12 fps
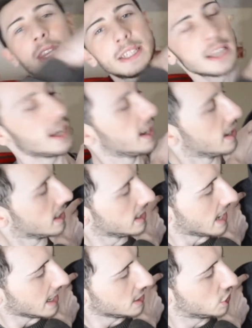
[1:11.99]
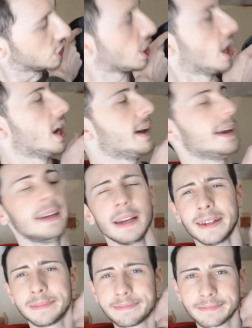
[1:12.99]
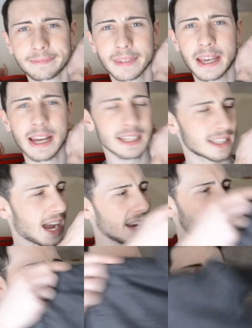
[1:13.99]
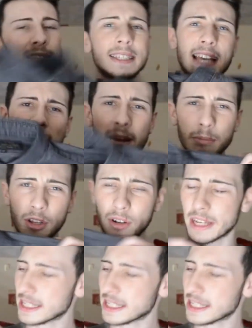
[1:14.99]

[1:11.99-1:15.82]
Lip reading: this nice shirt here. It's kind of like a denim look,